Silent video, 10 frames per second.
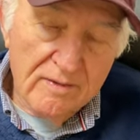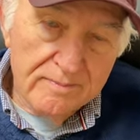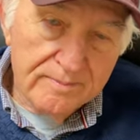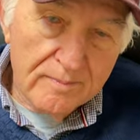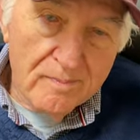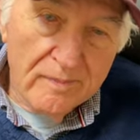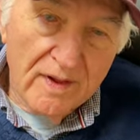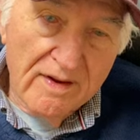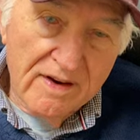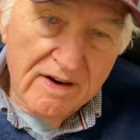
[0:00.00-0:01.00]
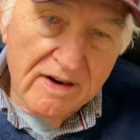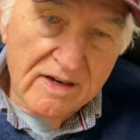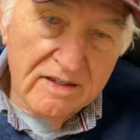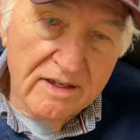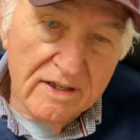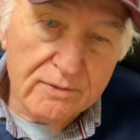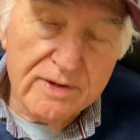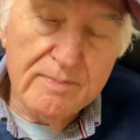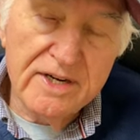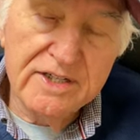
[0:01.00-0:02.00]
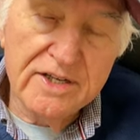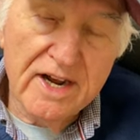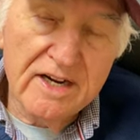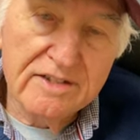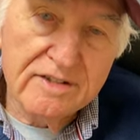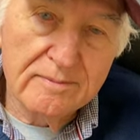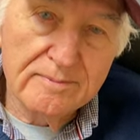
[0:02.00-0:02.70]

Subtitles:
And 3 P shots.